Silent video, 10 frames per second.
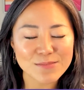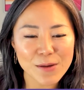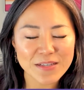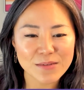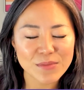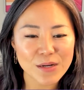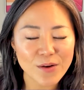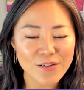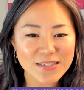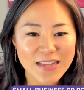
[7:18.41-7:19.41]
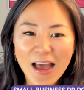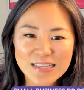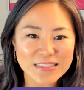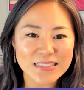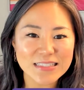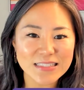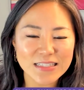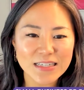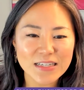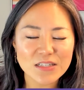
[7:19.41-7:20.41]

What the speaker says: it might be something around tax season.